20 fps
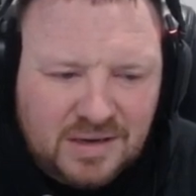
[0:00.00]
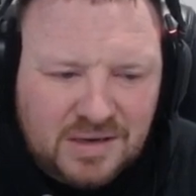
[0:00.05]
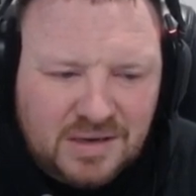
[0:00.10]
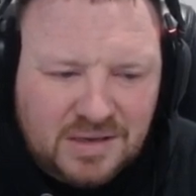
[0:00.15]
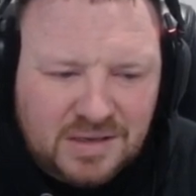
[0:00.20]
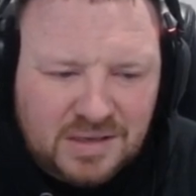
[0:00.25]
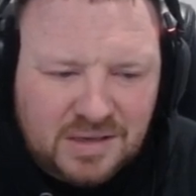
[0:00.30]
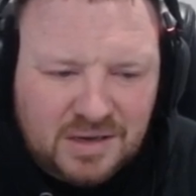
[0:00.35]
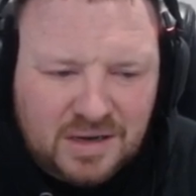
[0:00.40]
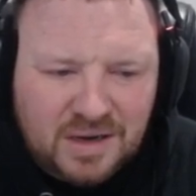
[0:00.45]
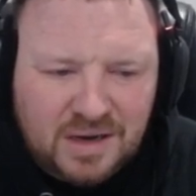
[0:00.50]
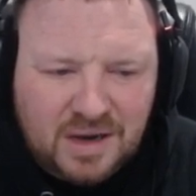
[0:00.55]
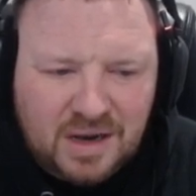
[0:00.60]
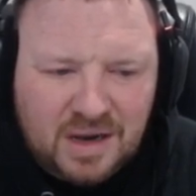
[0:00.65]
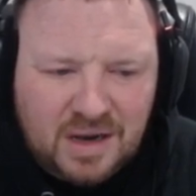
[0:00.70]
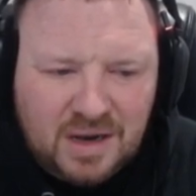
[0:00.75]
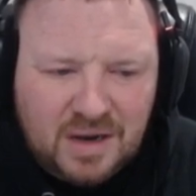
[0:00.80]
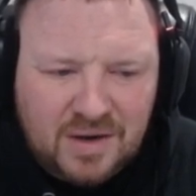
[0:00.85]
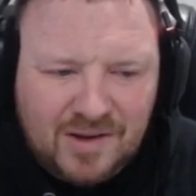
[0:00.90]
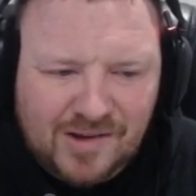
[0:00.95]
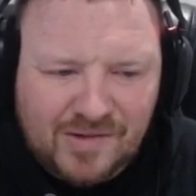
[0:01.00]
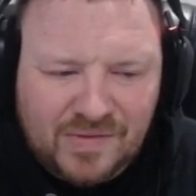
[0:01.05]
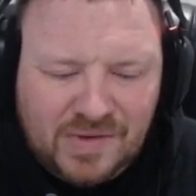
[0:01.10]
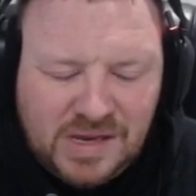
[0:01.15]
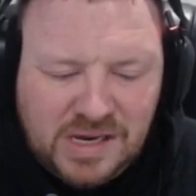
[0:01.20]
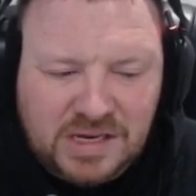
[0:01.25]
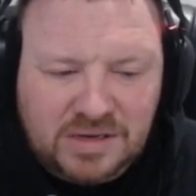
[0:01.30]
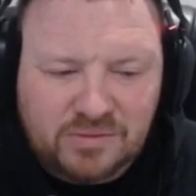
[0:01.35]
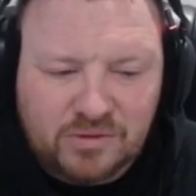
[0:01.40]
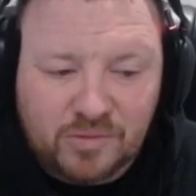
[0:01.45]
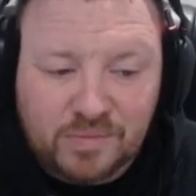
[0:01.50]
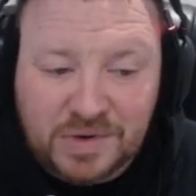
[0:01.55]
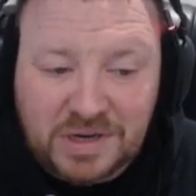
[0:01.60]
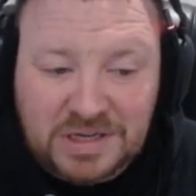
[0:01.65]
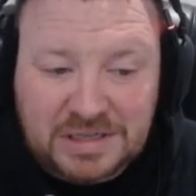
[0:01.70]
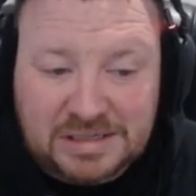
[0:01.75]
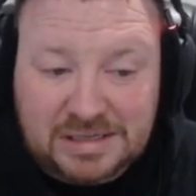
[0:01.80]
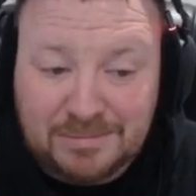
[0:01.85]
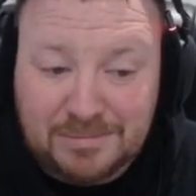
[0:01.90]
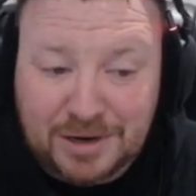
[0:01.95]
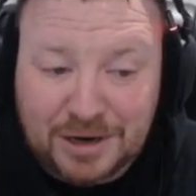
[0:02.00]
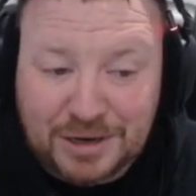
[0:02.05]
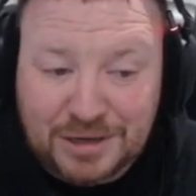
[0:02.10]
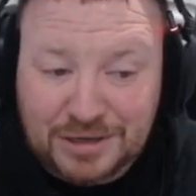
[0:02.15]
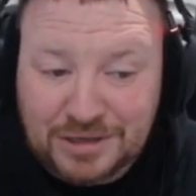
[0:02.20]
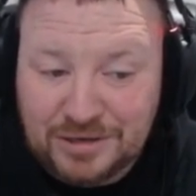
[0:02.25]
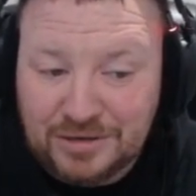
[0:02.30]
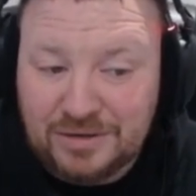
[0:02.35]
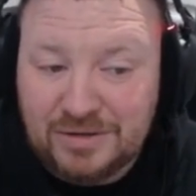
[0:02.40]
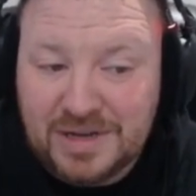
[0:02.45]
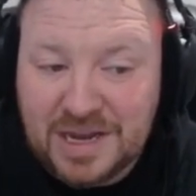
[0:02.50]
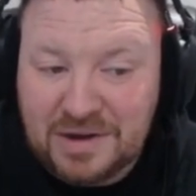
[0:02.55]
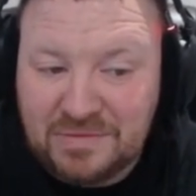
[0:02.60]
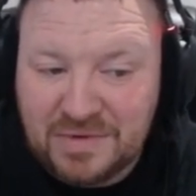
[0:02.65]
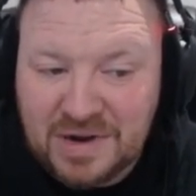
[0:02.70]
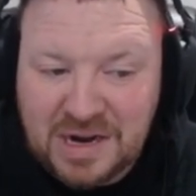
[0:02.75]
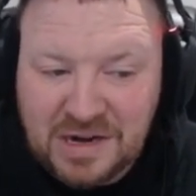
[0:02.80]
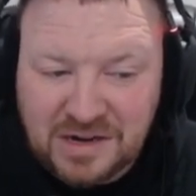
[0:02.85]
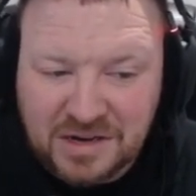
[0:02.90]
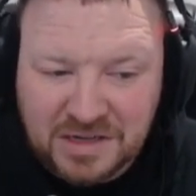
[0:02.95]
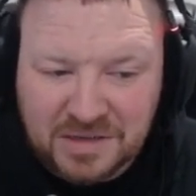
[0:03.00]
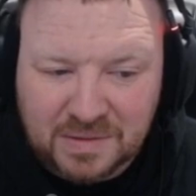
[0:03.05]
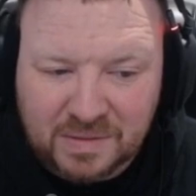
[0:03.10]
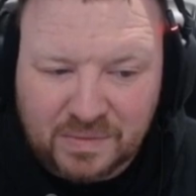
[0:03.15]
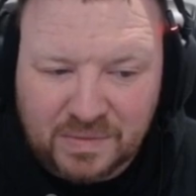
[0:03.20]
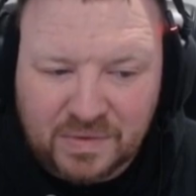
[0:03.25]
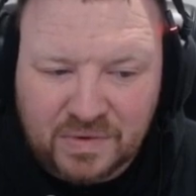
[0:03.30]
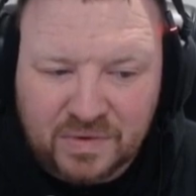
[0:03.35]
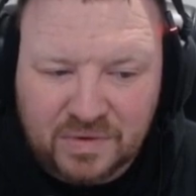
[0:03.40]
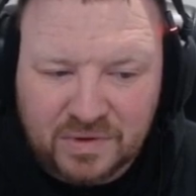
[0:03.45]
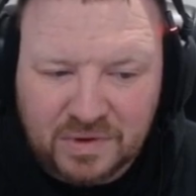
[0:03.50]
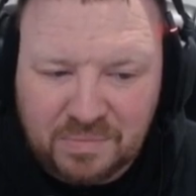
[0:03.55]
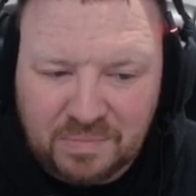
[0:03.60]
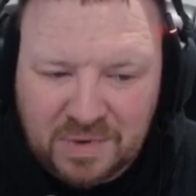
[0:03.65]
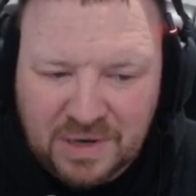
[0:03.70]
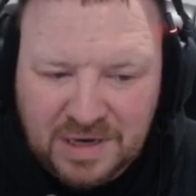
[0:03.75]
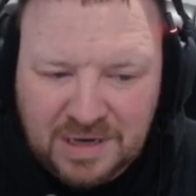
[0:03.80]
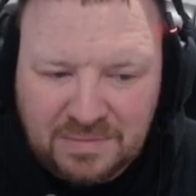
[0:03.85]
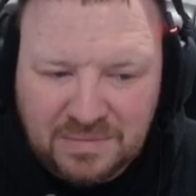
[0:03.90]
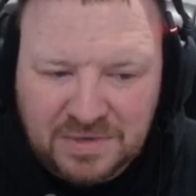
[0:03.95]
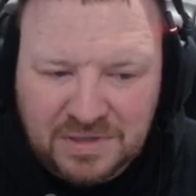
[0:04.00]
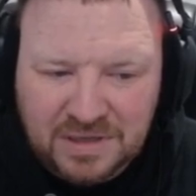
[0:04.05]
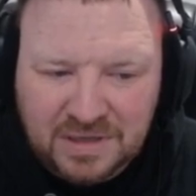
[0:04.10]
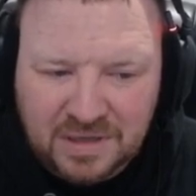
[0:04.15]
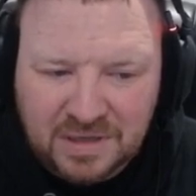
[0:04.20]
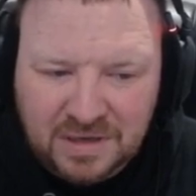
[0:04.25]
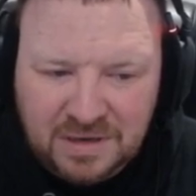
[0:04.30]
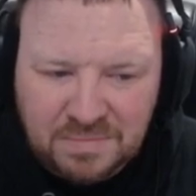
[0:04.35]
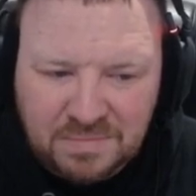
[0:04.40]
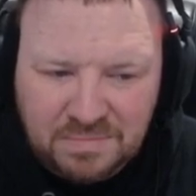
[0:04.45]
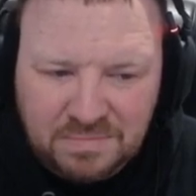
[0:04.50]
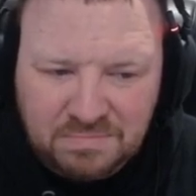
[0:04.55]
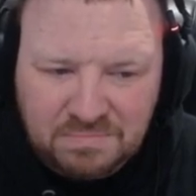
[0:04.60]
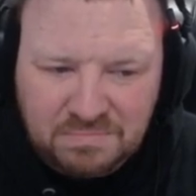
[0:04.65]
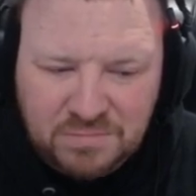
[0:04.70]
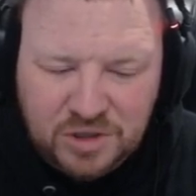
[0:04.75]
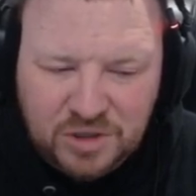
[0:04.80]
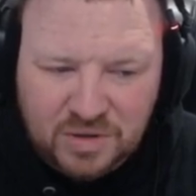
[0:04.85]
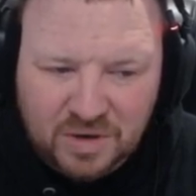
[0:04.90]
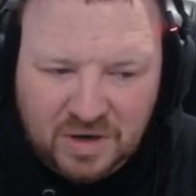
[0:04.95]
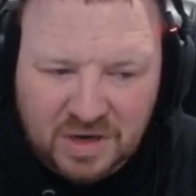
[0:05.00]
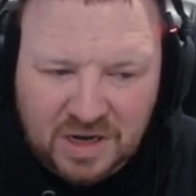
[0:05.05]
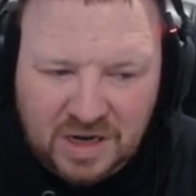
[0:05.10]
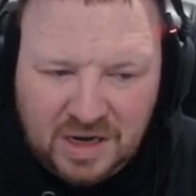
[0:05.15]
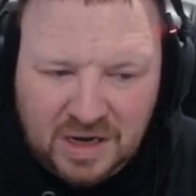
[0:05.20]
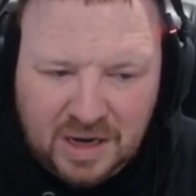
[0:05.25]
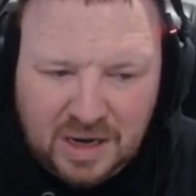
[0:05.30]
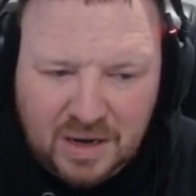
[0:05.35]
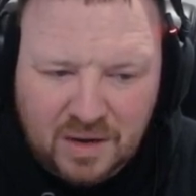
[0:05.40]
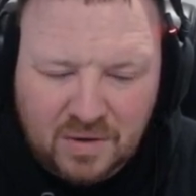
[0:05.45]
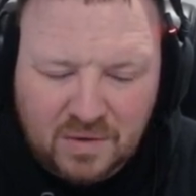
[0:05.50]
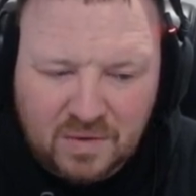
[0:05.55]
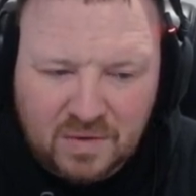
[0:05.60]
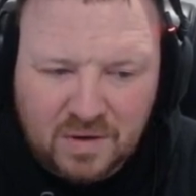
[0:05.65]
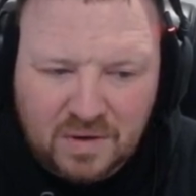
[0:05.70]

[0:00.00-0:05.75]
So, like, a lot of this will be similar to that Radiance one. We've got the beams that are striking out,